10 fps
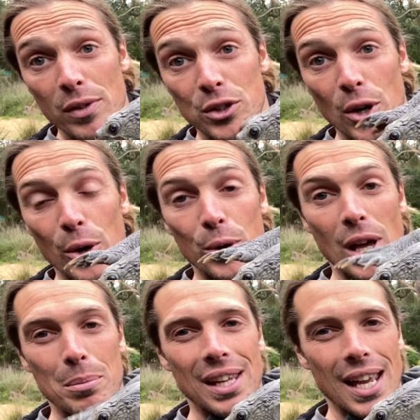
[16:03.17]
turtle
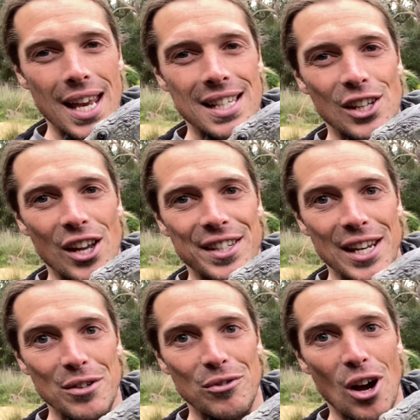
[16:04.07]
can be easily
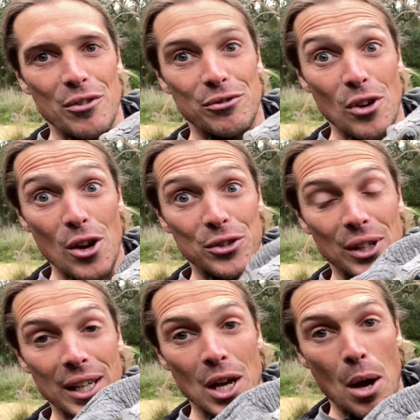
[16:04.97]
identified
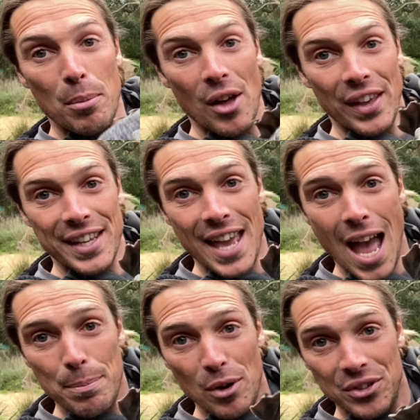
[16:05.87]
firstly by the
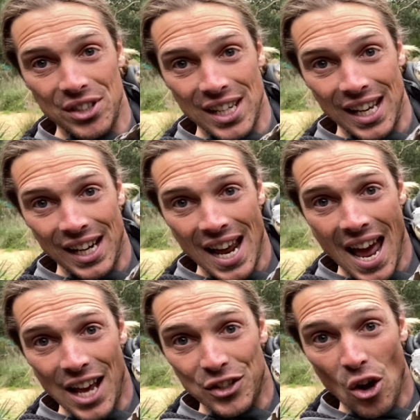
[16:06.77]
cap of skin it
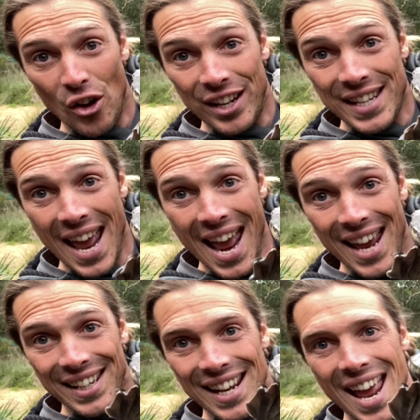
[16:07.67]
has on its
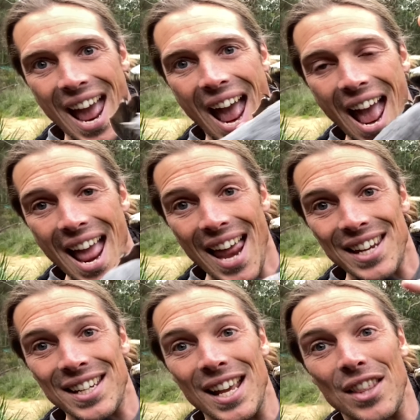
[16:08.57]
head
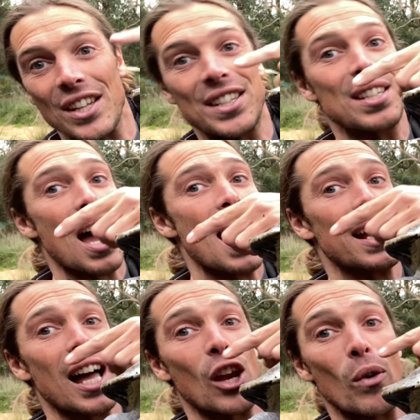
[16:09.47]
and the dark
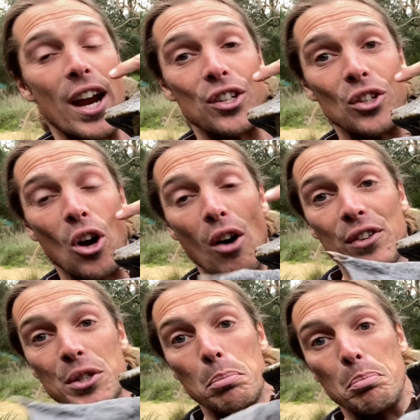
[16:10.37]
coloration of
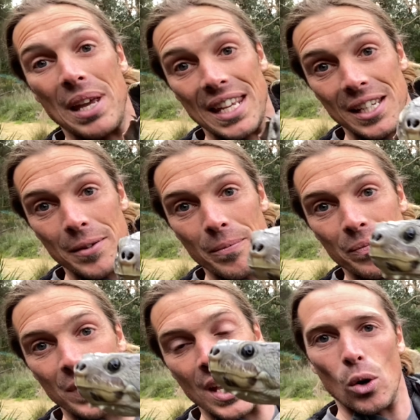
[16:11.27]
its beak.
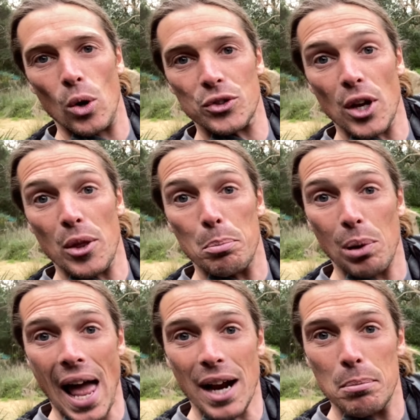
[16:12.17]
Also the
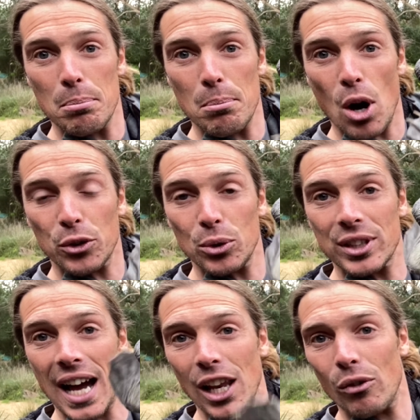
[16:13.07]
black mottled
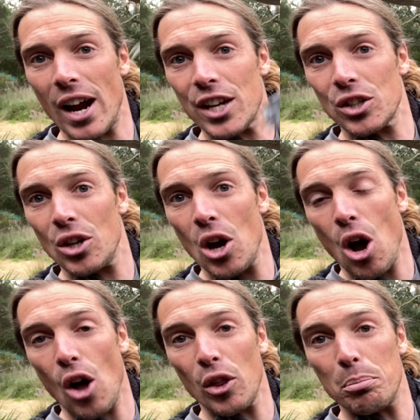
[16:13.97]
coloration
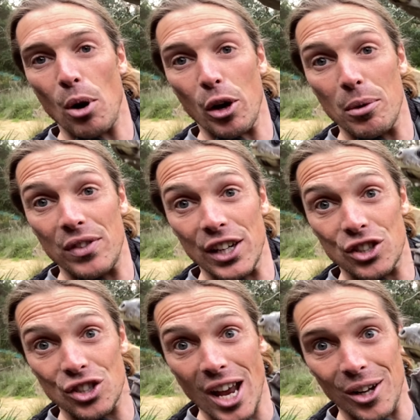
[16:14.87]
on the bottom of their
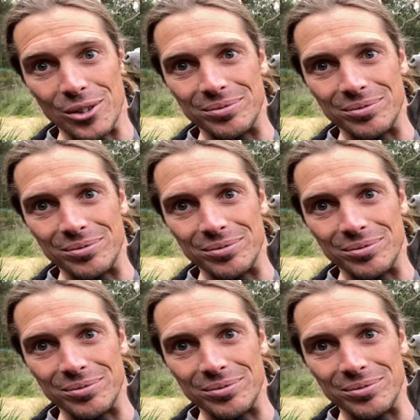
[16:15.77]
shell.